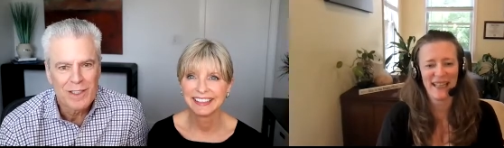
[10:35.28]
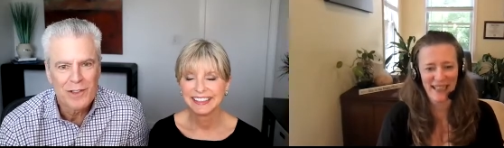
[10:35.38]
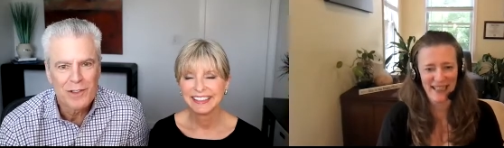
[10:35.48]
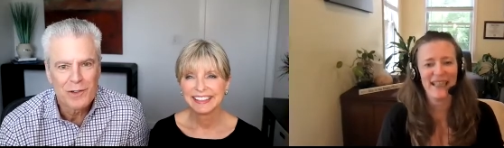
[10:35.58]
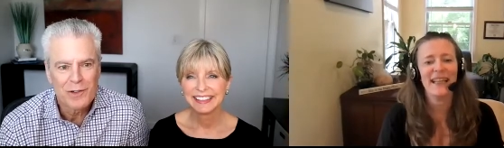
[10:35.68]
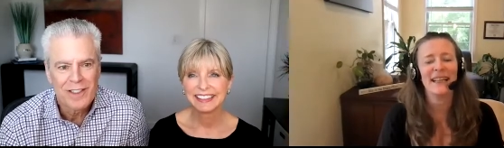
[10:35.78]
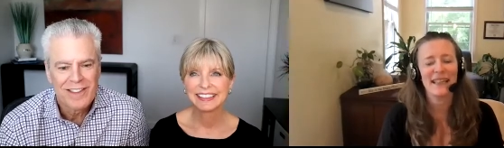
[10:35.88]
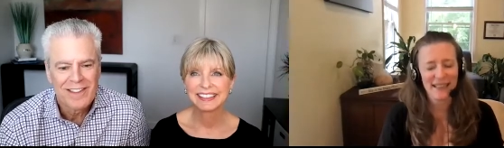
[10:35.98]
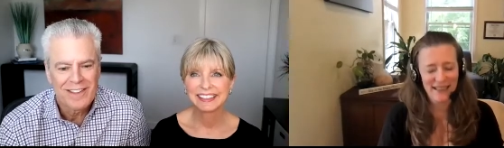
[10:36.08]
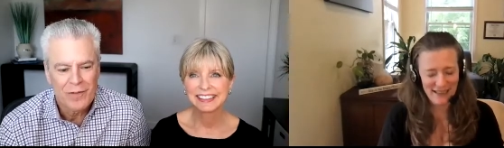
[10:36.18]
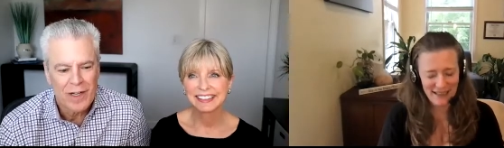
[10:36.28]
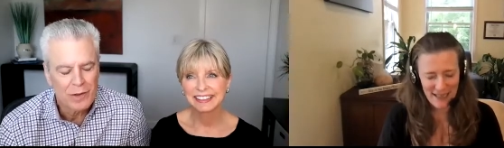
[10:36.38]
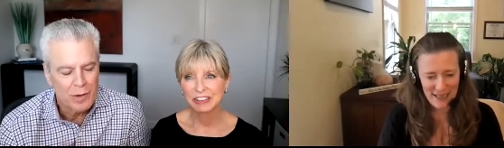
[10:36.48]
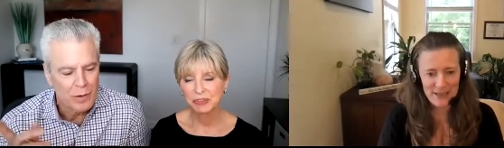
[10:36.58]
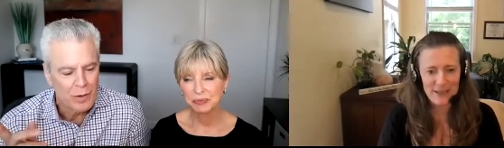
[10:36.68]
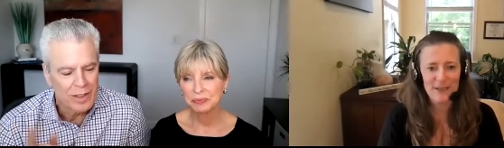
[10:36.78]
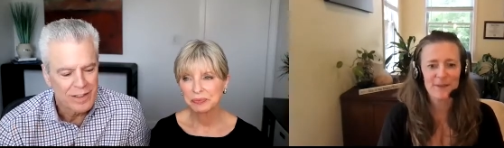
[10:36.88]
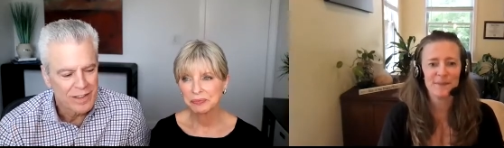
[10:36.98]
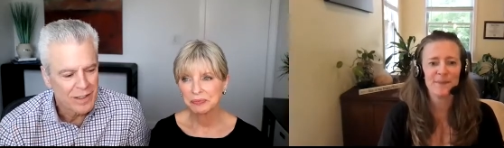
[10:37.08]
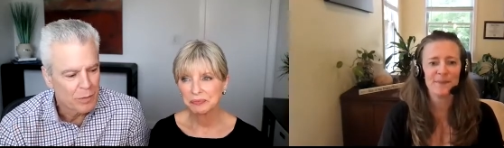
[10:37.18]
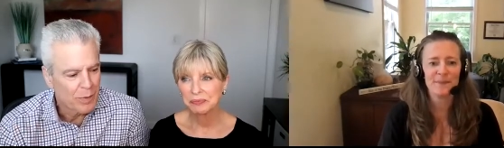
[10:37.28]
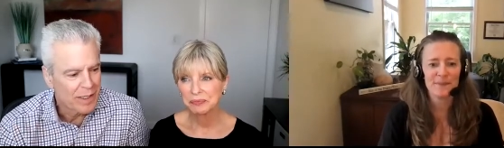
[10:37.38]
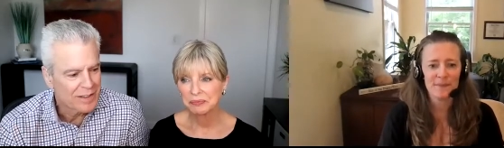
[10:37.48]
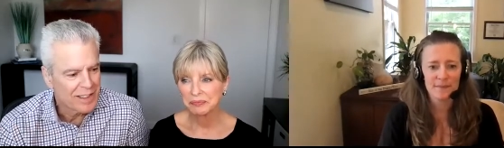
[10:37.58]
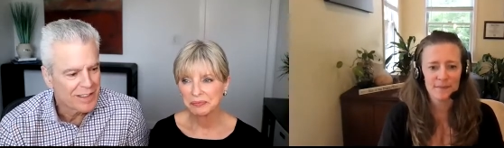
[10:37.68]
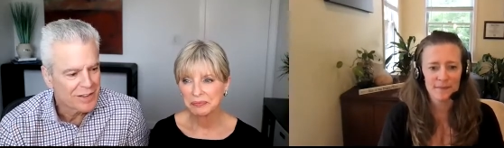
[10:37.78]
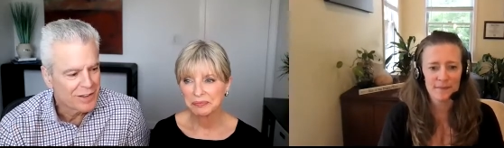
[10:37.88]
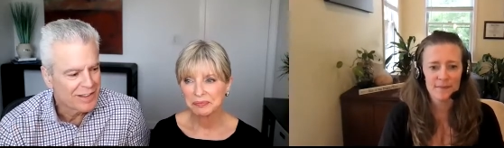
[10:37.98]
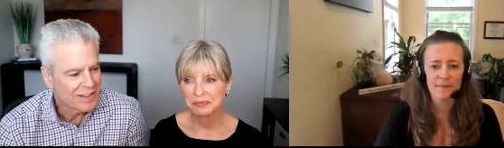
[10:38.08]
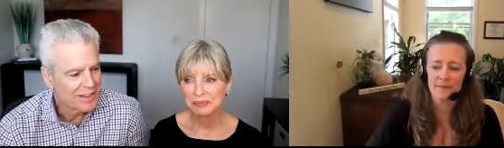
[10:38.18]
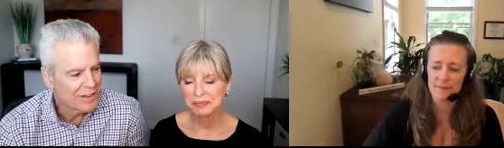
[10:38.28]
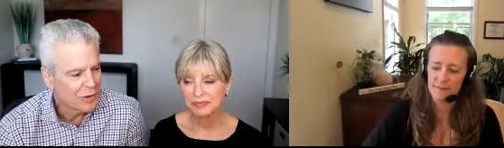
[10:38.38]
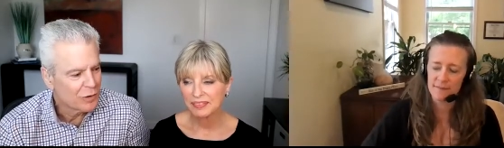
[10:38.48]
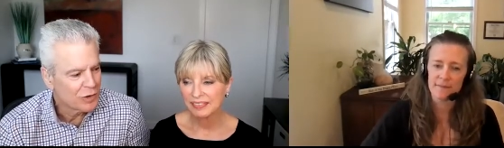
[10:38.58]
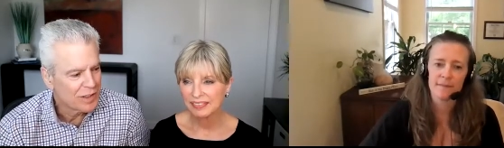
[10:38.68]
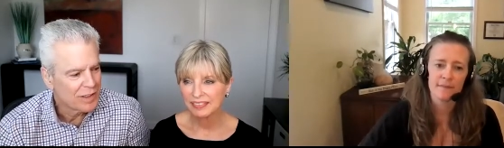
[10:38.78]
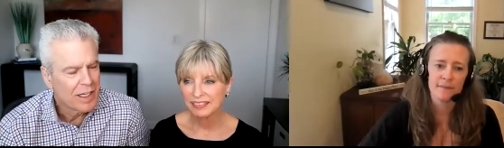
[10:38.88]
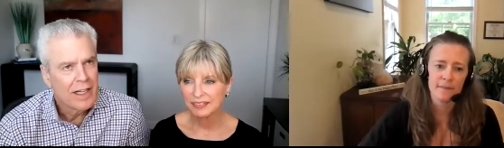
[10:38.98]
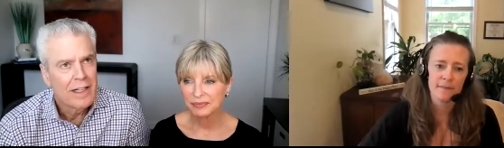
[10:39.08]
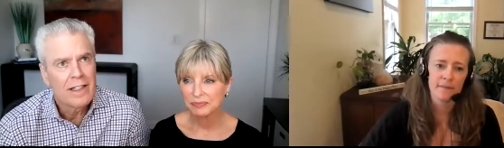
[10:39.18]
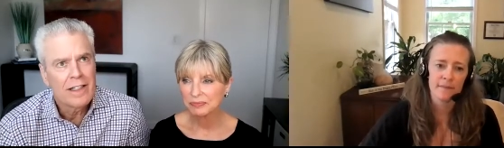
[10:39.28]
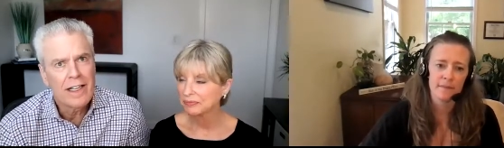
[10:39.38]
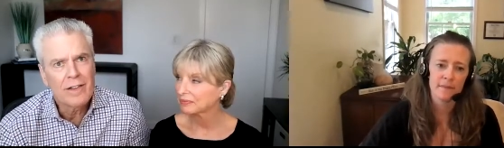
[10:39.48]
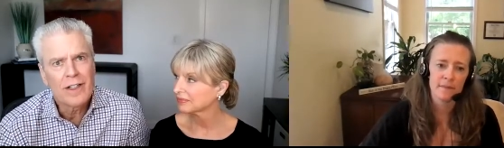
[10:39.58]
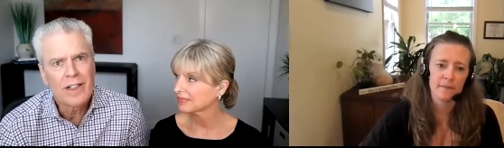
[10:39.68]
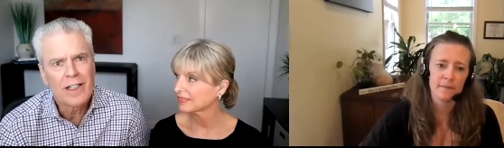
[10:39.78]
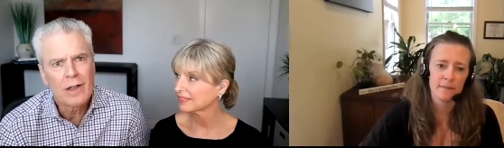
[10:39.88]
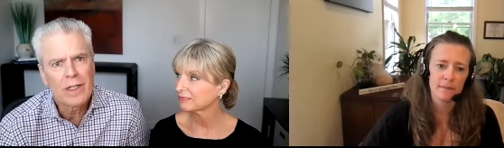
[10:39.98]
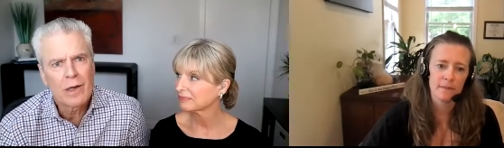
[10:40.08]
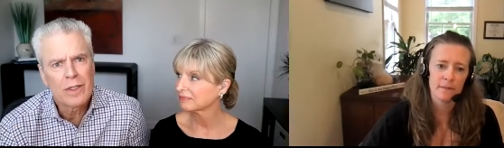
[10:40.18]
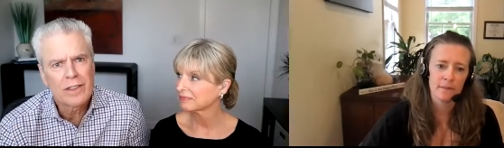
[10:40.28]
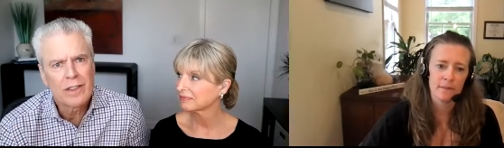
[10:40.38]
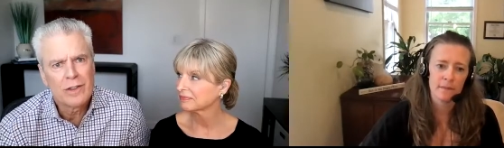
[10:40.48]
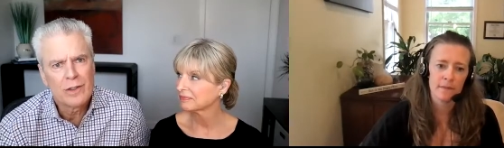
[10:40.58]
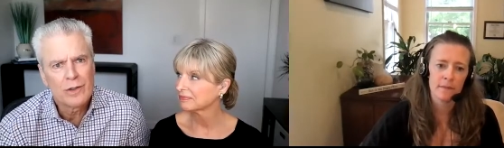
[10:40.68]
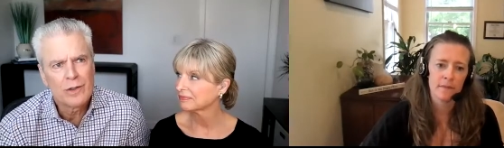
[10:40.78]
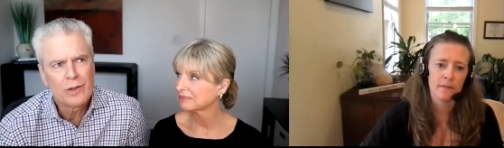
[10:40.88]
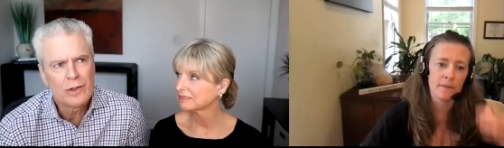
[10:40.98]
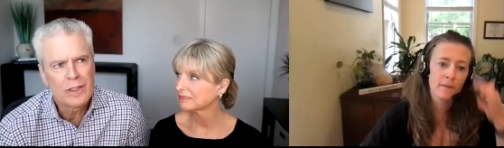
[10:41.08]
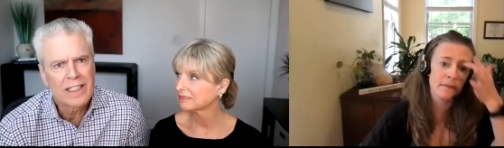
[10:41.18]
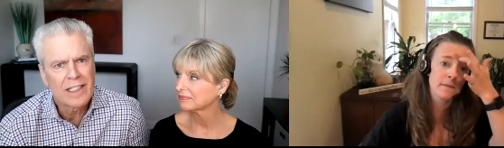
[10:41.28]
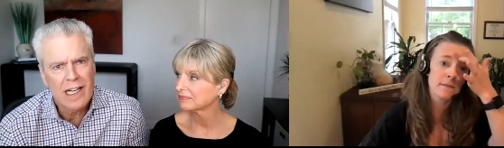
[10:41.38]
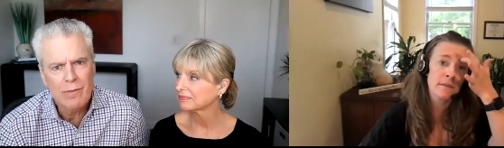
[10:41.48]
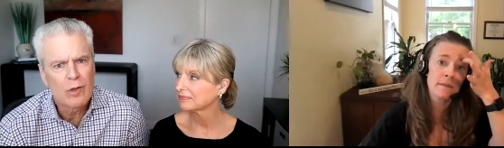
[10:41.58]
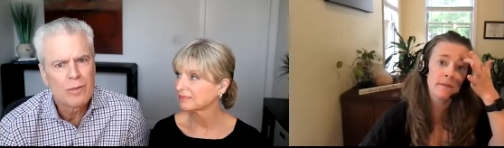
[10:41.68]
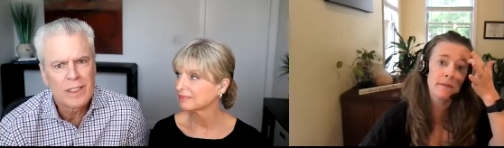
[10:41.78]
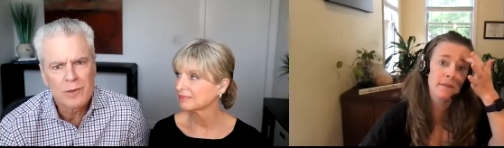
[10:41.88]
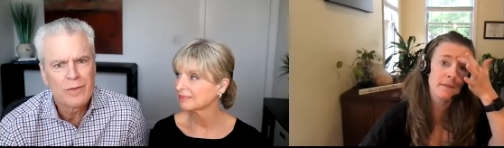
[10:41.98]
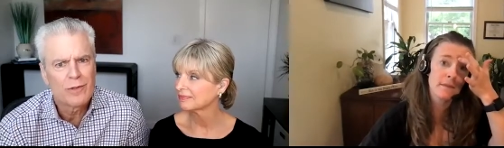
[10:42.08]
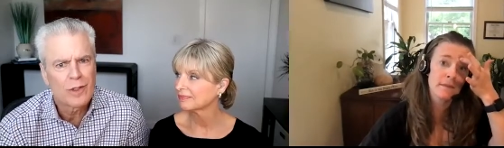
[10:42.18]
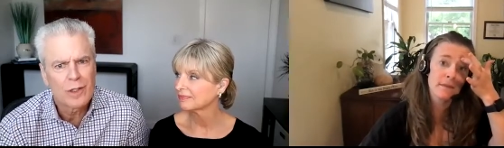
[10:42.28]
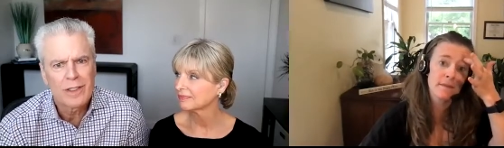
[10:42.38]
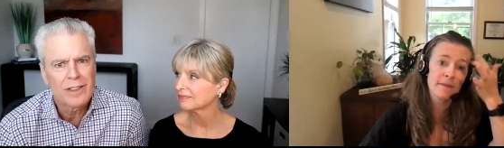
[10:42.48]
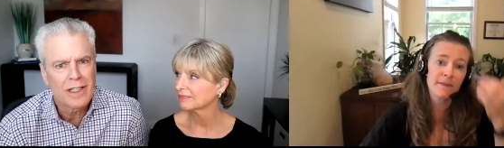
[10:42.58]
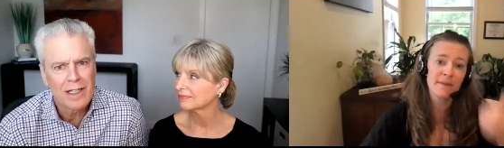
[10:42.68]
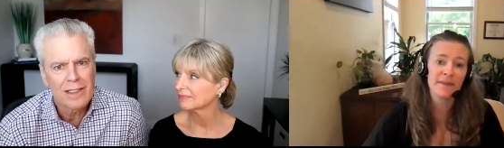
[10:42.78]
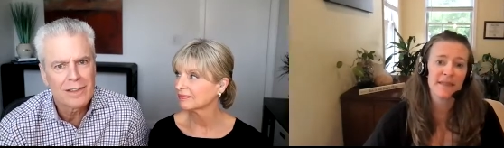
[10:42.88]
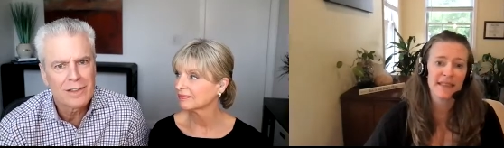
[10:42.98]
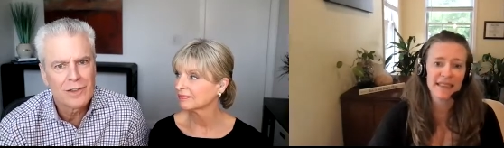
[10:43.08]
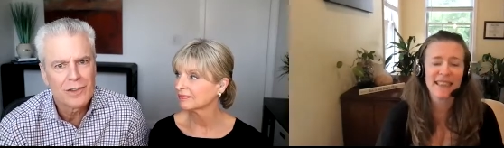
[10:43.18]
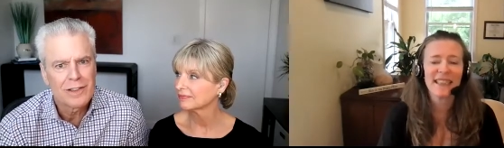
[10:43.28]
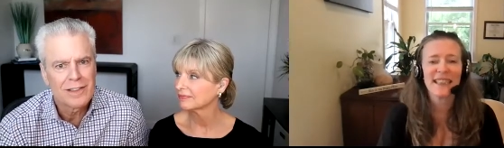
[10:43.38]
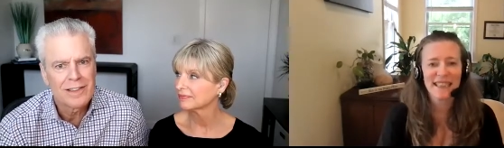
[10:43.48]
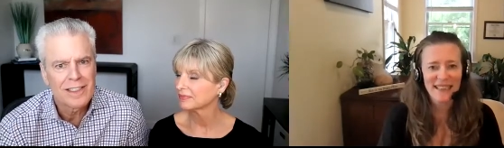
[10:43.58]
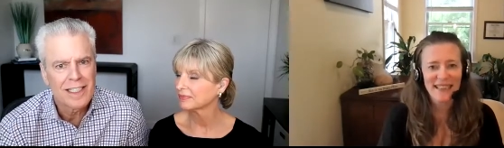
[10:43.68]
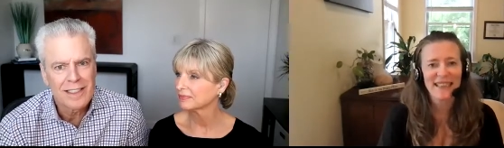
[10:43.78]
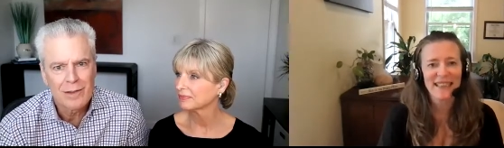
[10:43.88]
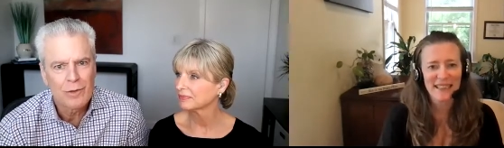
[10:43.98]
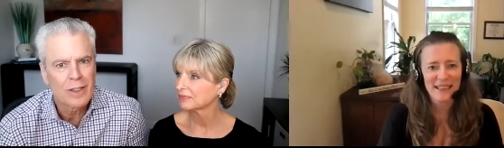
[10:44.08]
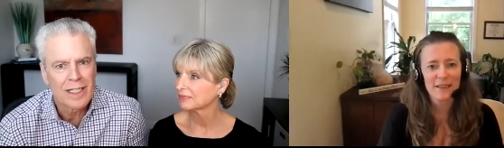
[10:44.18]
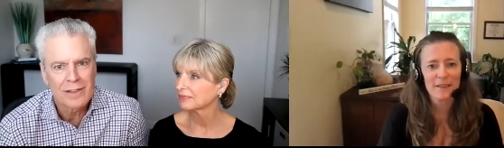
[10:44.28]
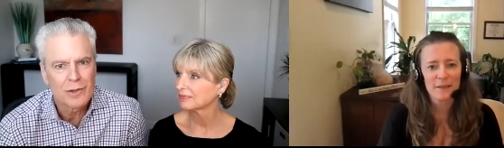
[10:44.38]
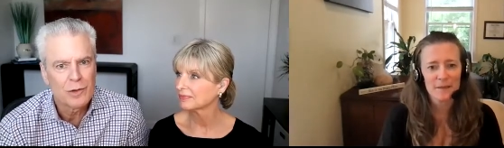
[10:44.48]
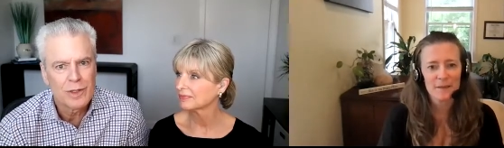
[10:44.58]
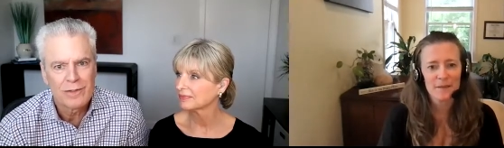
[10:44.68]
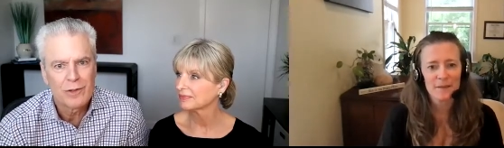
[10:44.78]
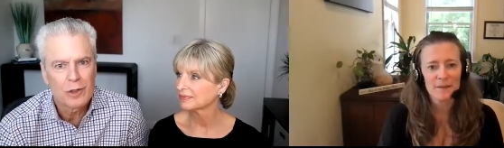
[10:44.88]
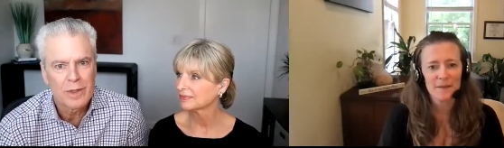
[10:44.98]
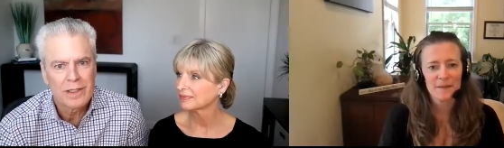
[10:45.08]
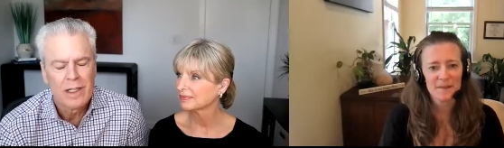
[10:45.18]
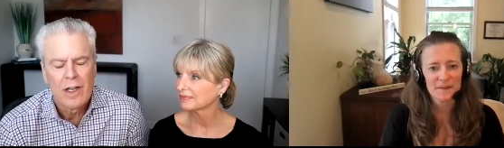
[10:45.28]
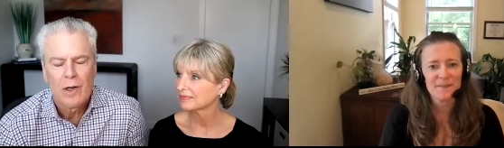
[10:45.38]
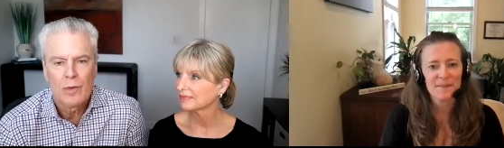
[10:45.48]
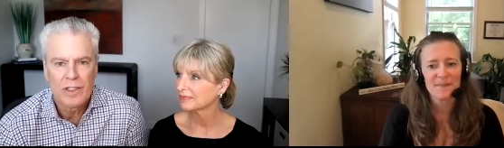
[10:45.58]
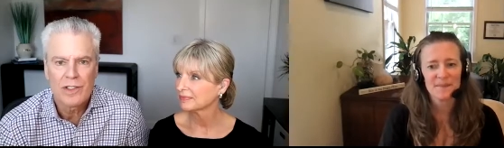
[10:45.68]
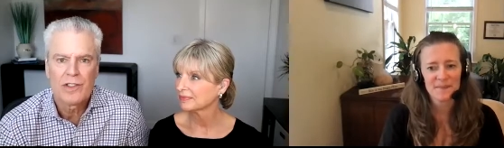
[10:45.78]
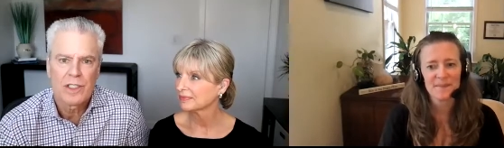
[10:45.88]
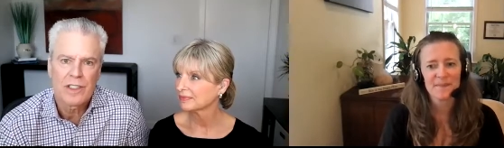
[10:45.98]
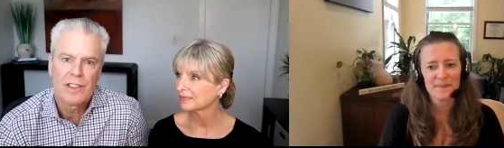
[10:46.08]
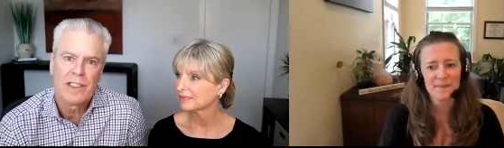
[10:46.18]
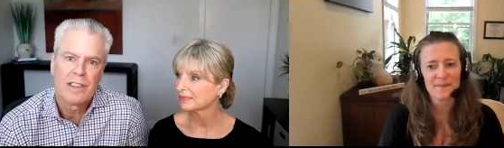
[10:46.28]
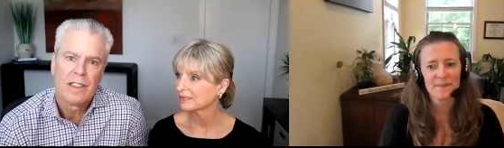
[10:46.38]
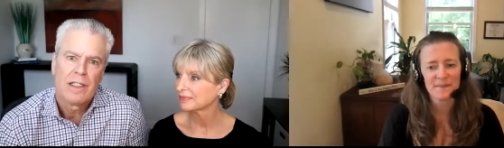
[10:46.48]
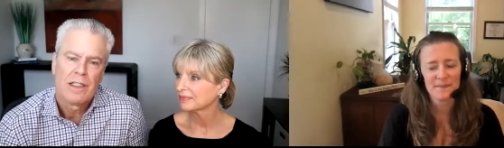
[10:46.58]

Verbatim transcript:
Speaker 1: do. In fact, we yes. were on another podcast and the host said, yeah, I figured out what I wanted to do like a couple of months before I went to college, and that didn't work out too well for me. We suggest that